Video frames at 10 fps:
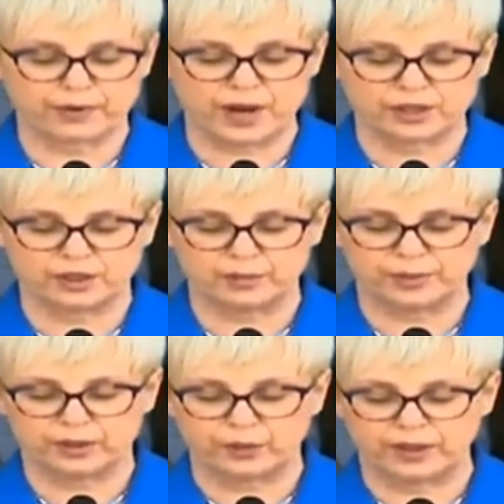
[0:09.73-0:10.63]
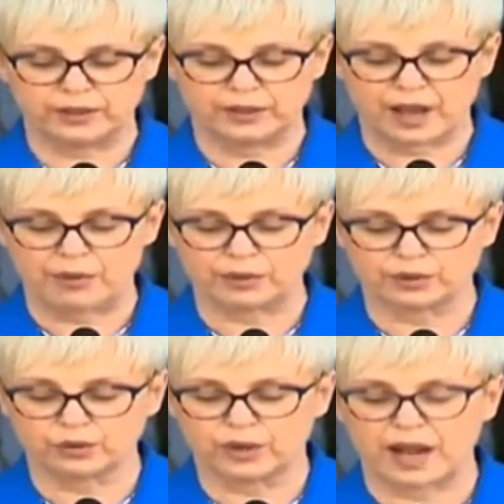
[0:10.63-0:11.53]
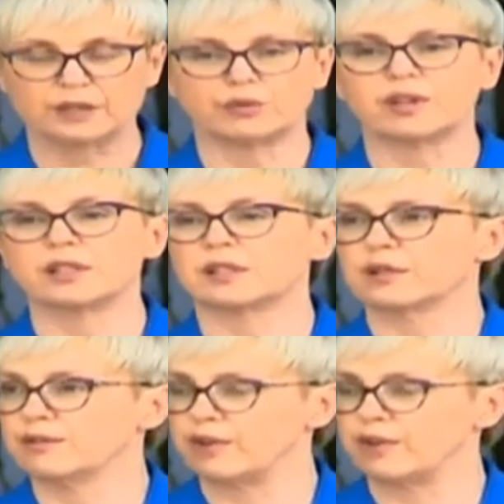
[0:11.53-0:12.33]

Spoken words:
and above all, people of Kenya,